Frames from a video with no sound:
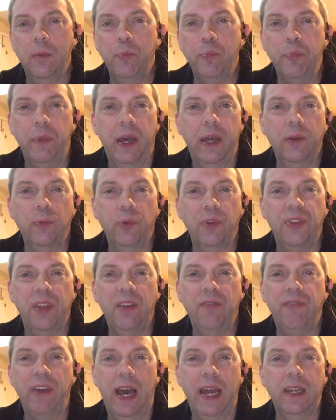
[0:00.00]
met with
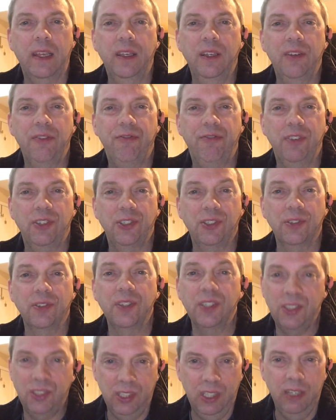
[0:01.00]
a Vatican official
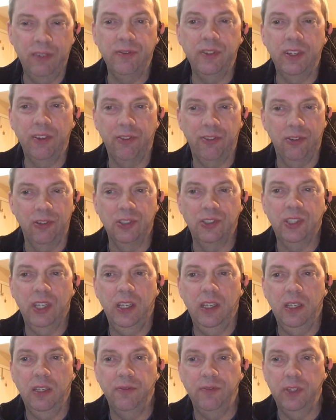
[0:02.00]
this evening, Thursday
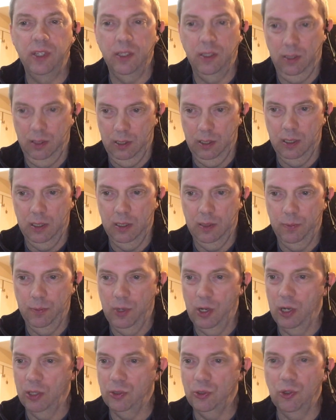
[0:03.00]
evening,
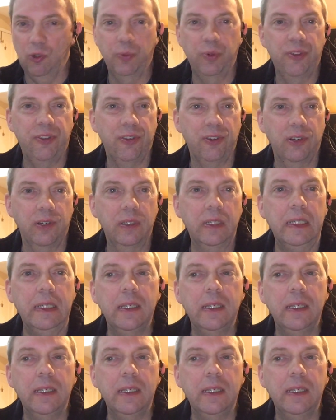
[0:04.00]
October 3rd,